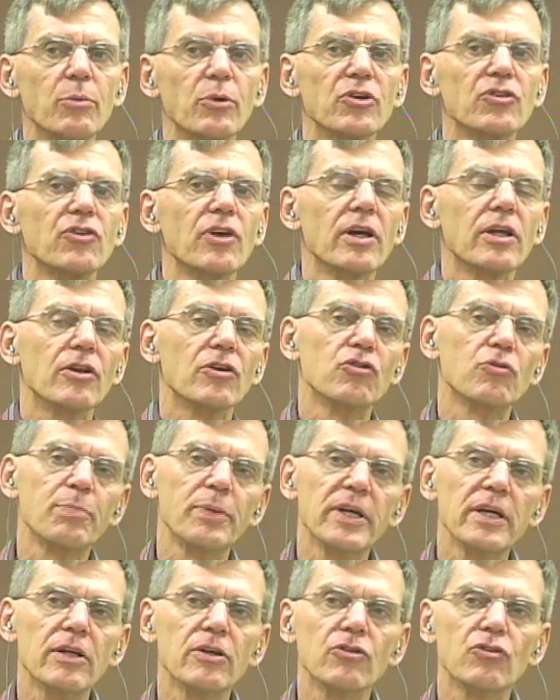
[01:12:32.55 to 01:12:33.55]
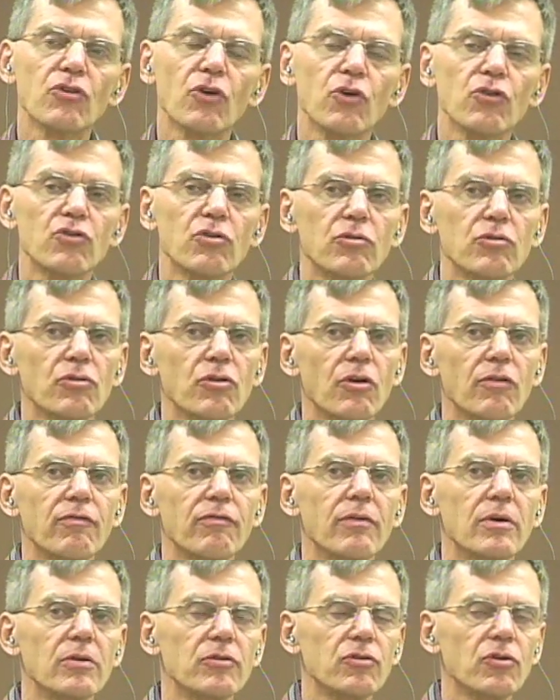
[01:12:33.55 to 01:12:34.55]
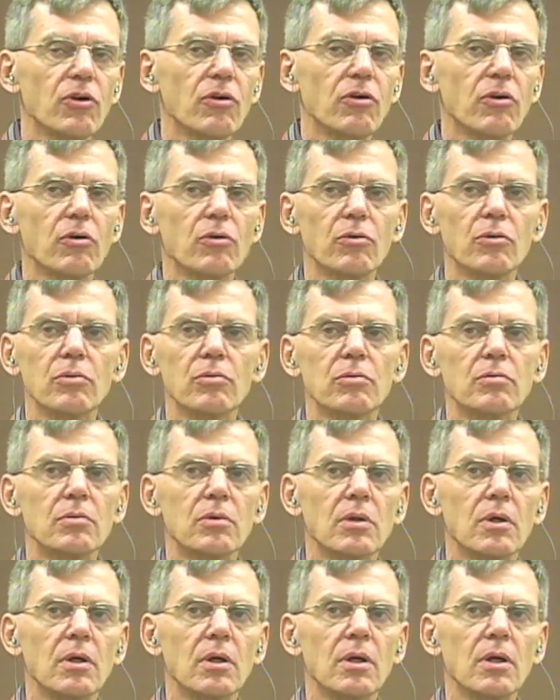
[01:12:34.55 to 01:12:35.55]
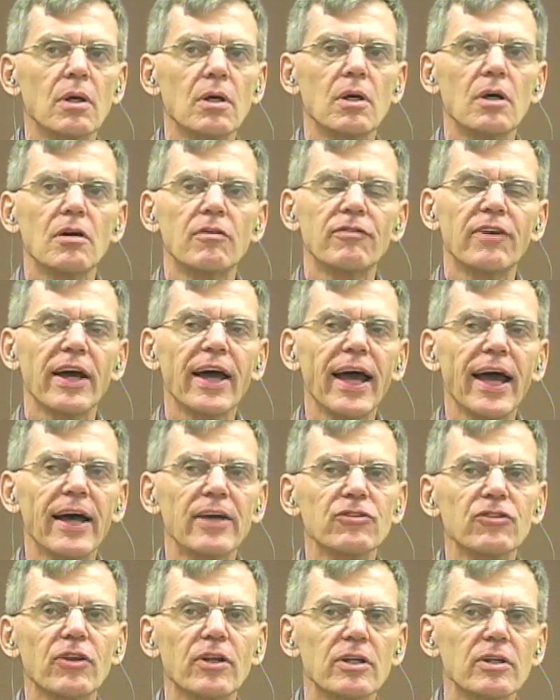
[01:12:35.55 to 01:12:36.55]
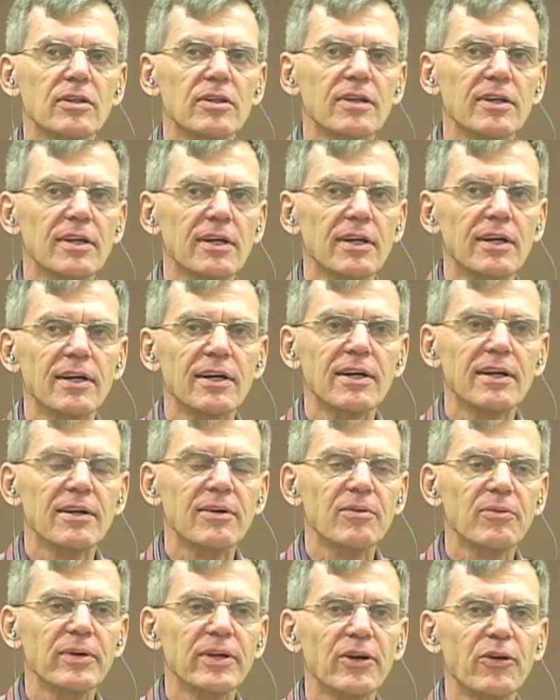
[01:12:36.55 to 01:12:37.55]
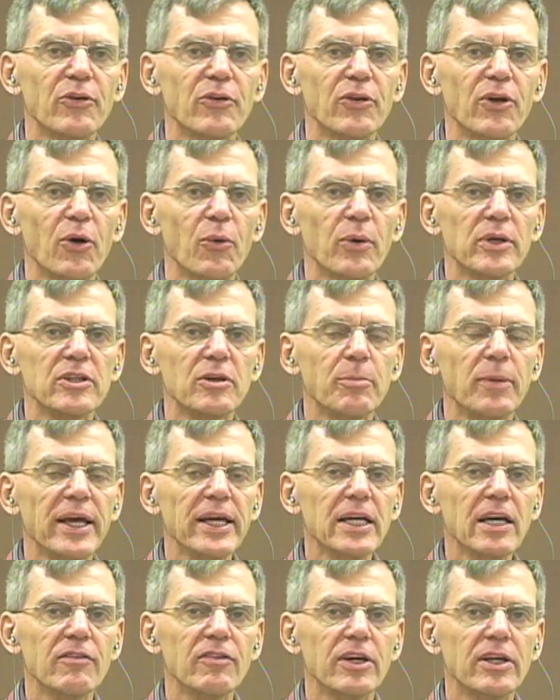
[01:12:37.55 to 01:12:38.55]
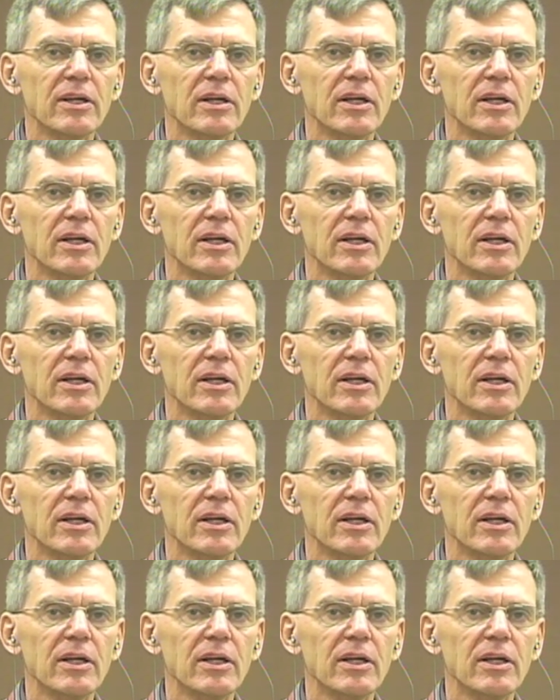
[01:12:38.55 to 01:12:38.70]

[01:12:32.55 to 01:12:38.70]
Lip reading: We're saying the speed is so fast that we don't know what to make of it.